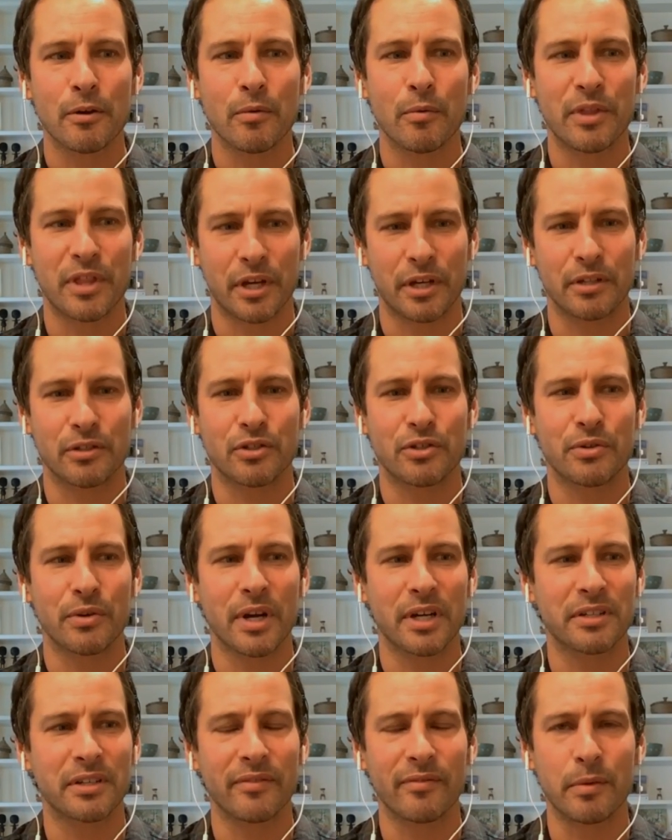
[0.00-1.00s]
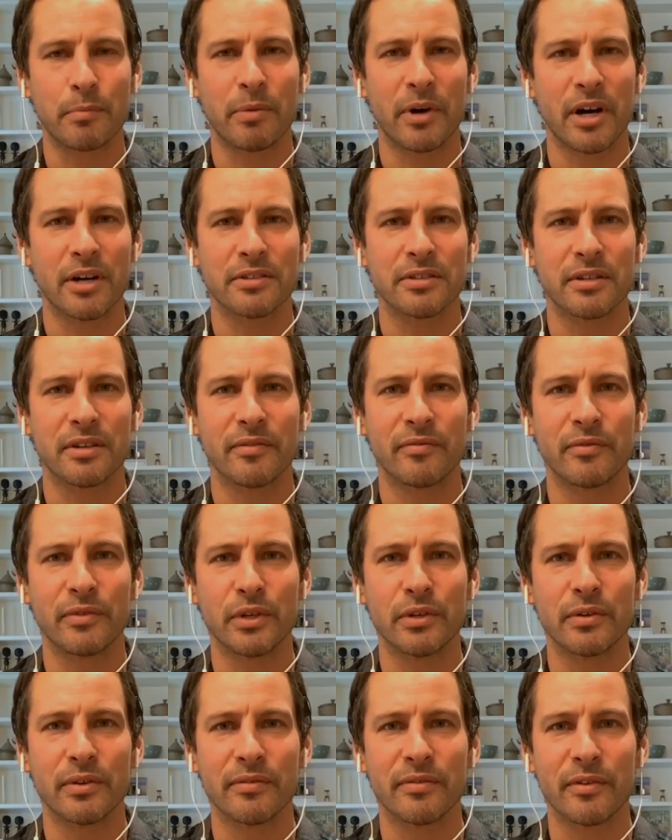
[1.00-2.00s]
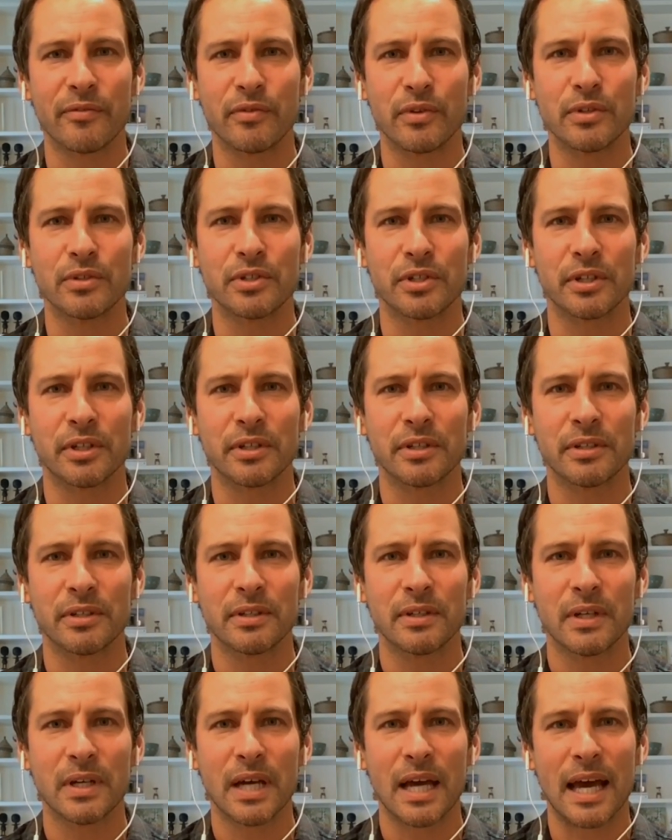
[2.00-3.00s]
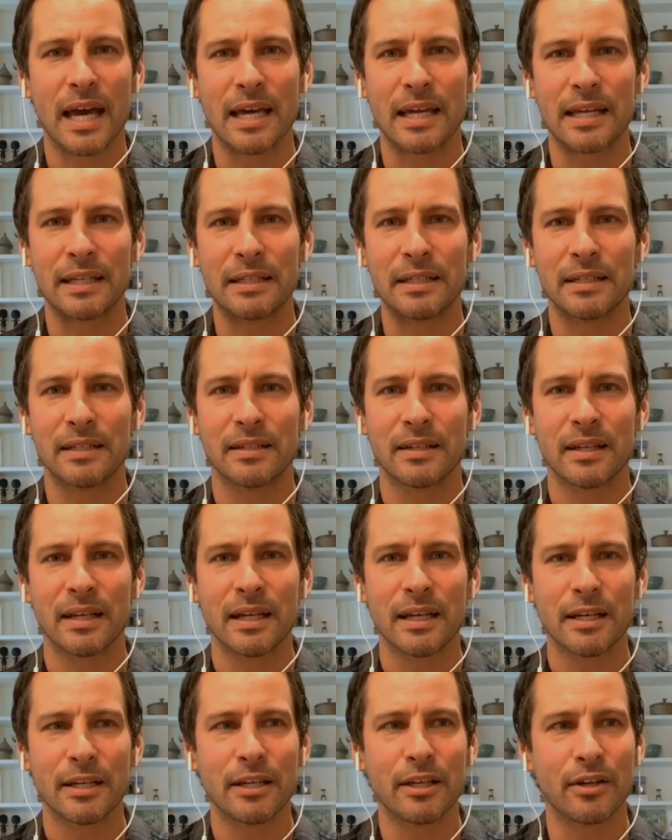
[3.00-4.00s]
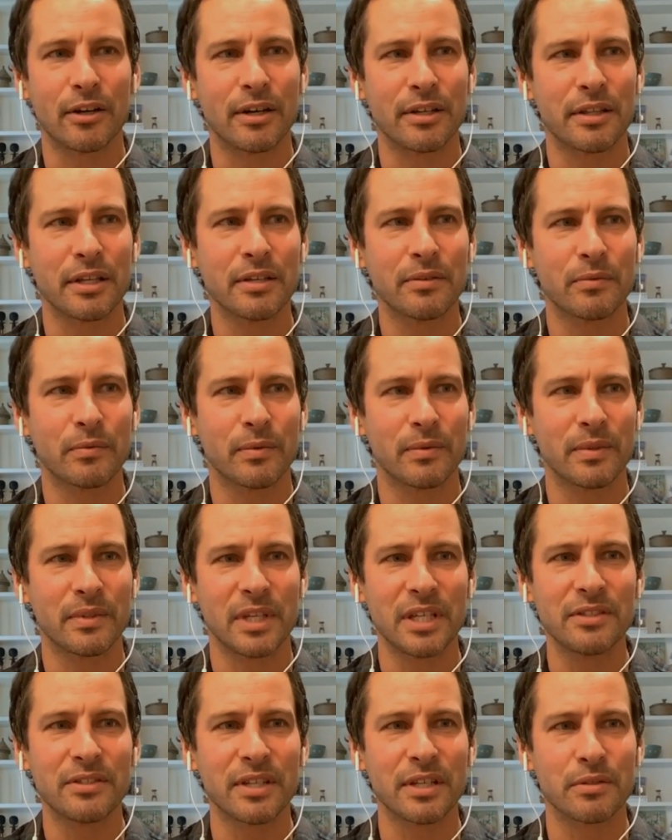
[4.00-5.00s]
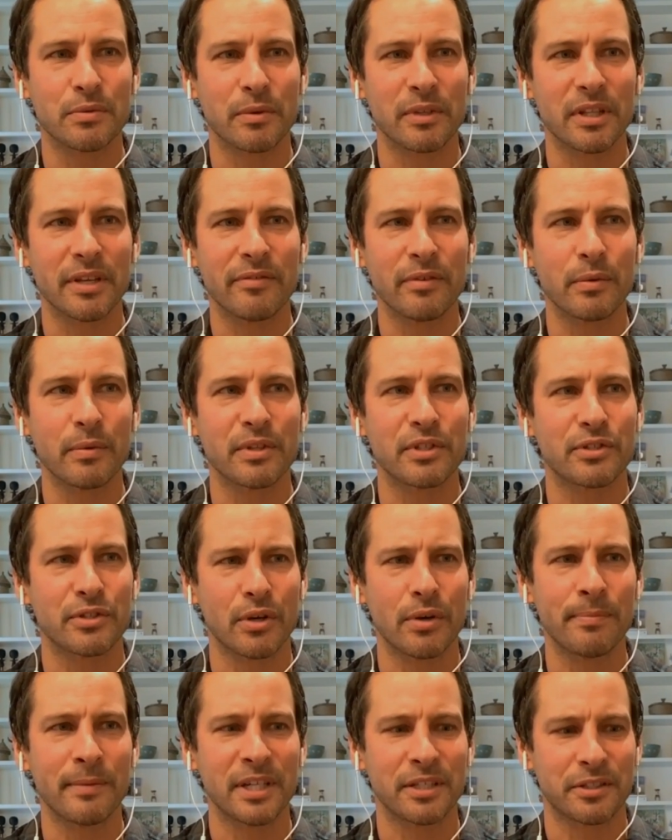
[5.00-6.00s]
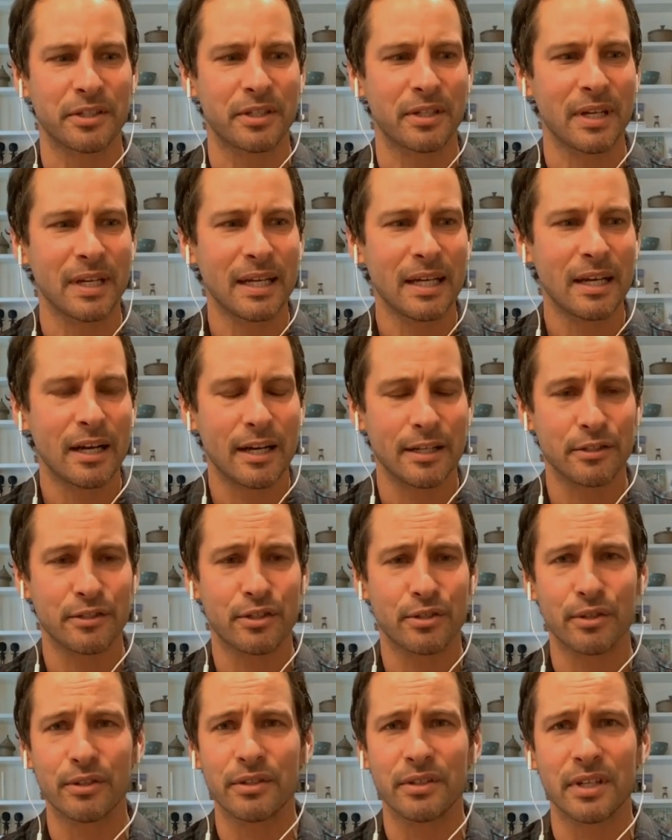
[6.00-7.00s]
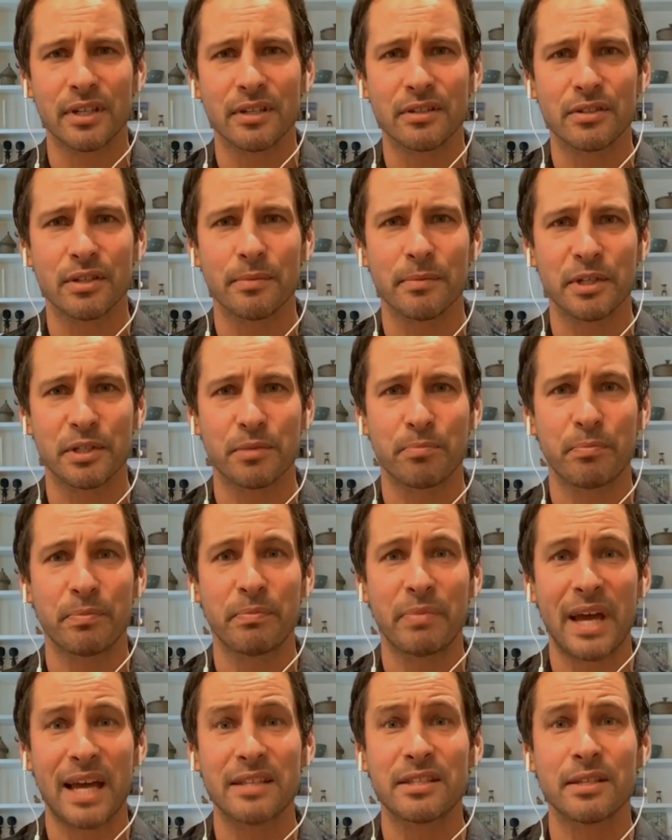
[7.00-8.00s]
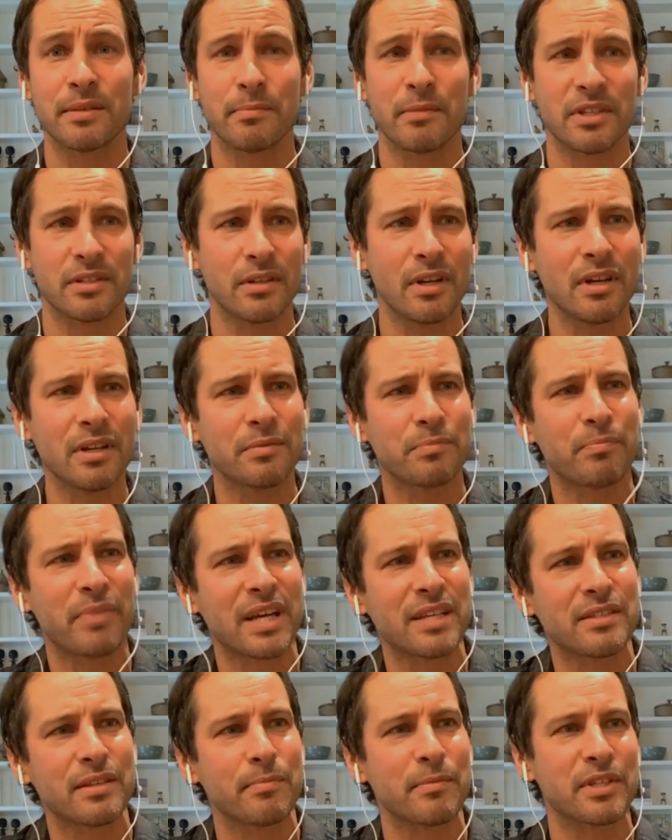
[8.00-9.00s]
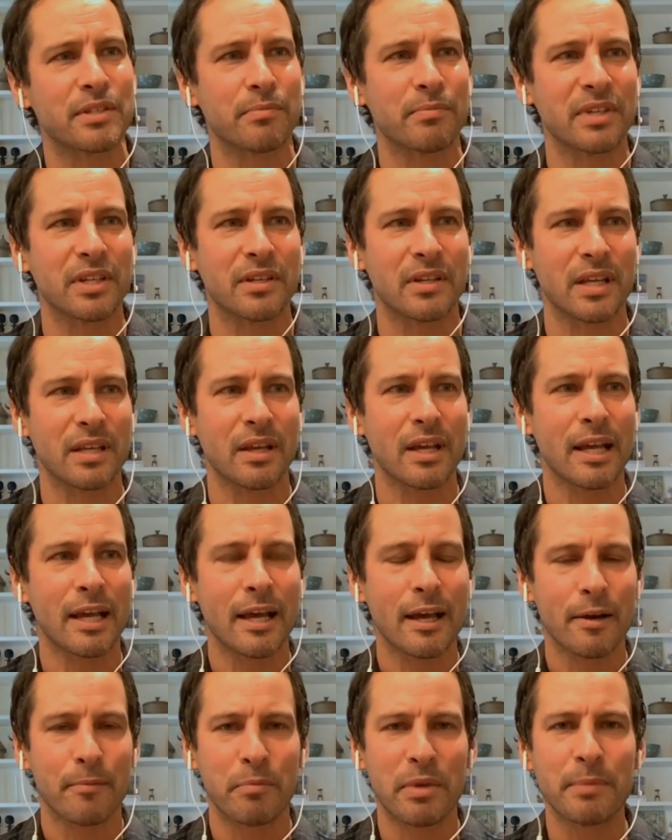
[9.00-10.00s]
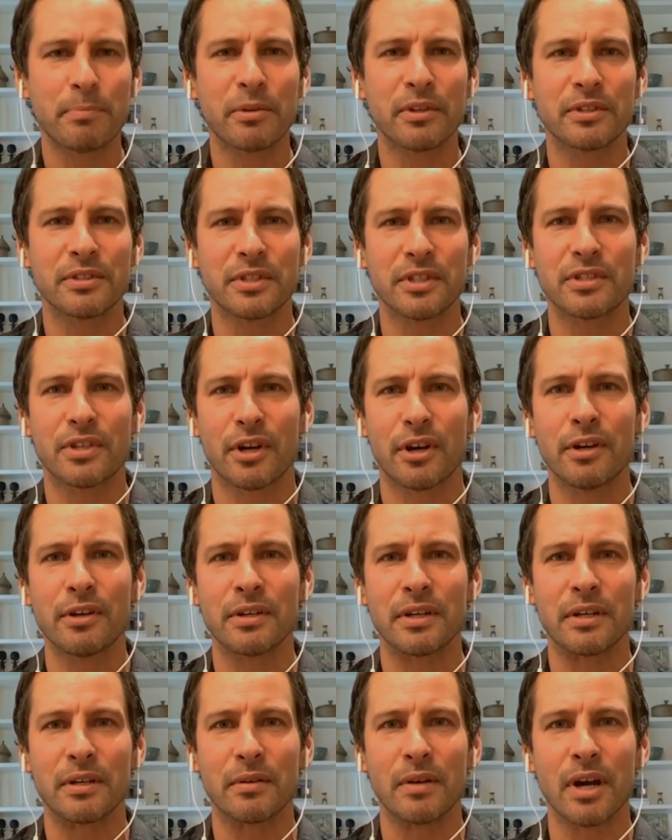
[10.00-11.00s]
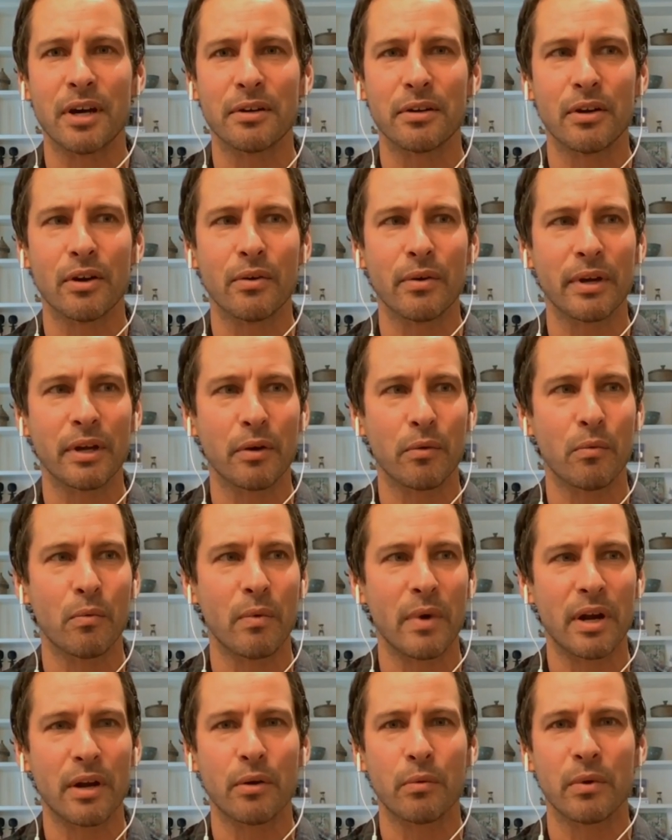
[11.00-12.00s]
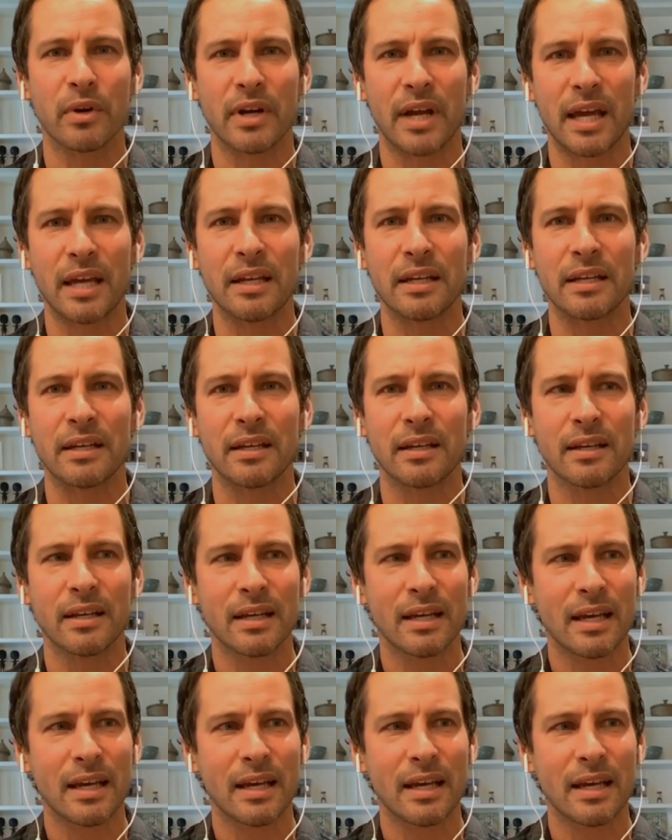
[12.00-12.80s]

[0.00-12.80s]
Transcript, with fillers: with a constructive and positive view of the future. And you know, I think these days we're living with so much uncertainty and so much pessimism, not pessimism, but uh, people are disheartened, not knowing where we're headed.